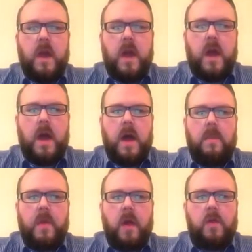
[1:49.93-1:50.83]

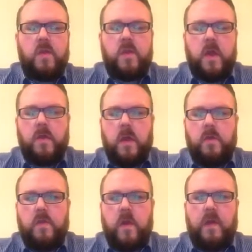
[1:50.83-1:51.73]
But
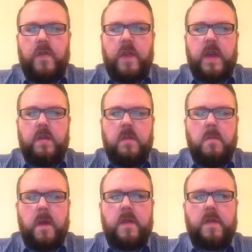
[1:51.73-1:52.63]
those five things you
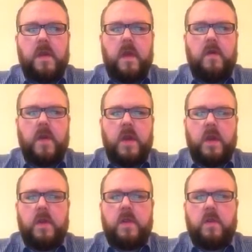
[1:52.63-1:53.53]
must serve
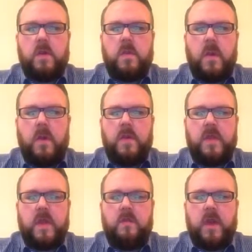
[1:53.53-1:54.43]
to comply
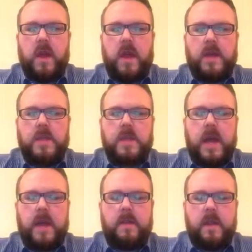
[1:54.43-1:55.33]
with the Deregulation
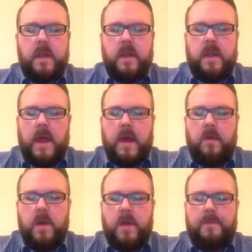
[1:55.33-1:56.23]
Act.
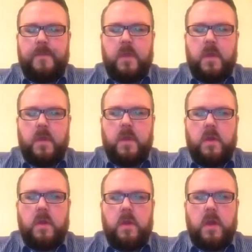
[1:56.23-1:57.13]
Now,
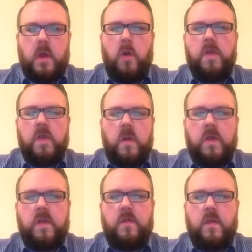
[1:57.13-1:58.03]
the
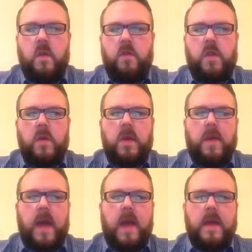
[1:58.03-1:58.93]
consequences of not
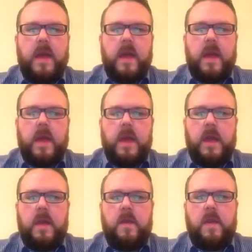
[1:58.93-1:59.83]
doing that
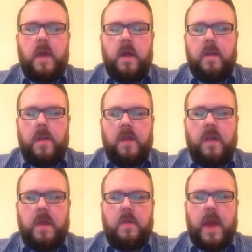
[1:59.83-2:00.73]
is it
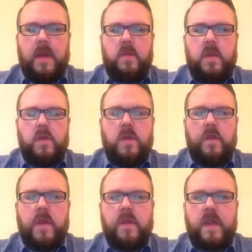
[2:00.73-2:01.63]
basically impacts when you're
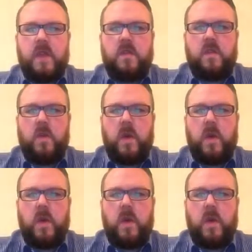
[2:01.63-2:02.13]
serving a Section